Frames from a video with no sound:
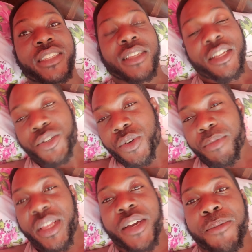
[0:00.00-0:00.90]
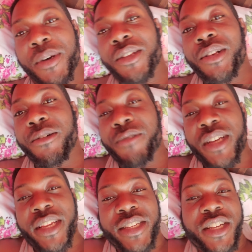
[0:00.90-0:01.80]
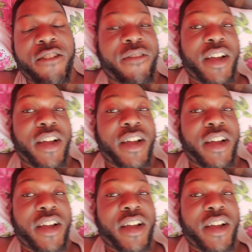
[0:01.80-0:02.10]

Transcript: And I joke, me not go on a love connection.